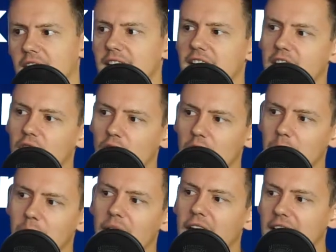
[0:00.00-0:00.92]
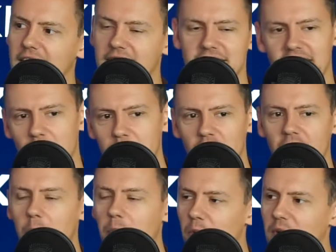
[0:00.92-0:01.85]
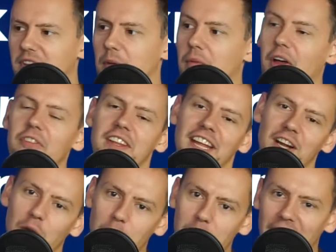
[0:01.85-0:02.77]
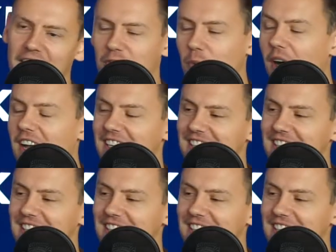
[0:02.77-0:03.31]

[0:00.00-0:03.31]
and then I call them back and I say I'm not happy with the amount, and they come back twice.